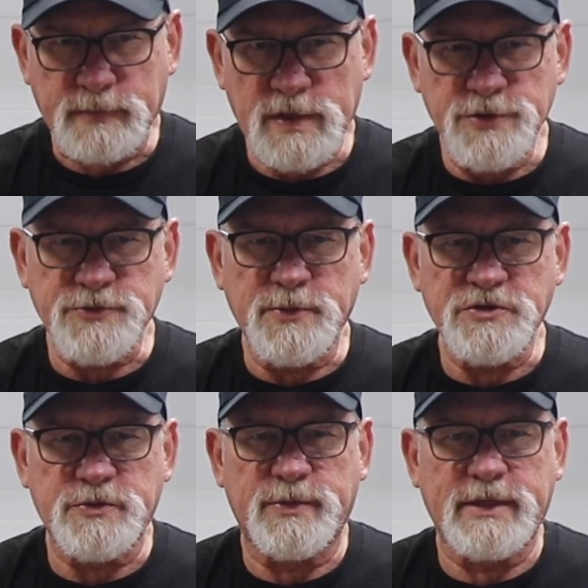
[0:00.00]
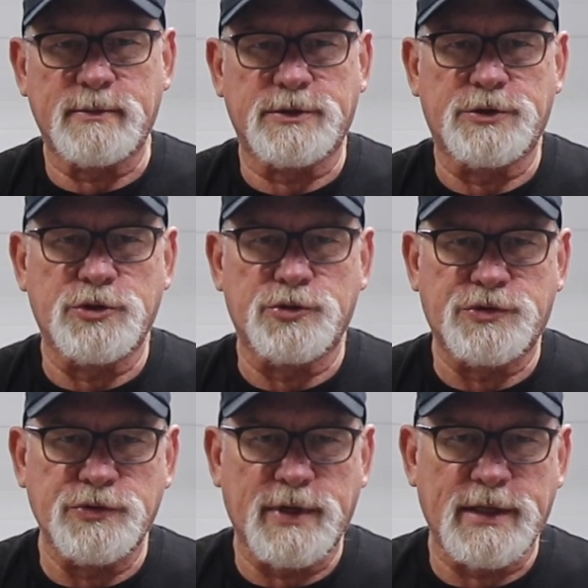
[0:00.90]
You're supposed to be able to do
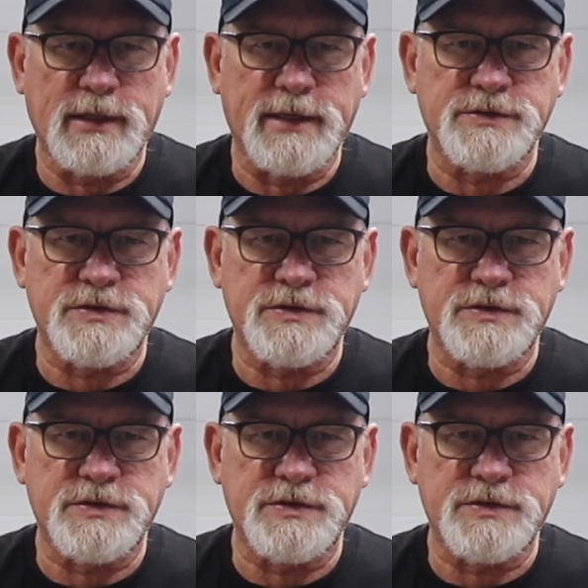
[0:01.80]
2 headlights,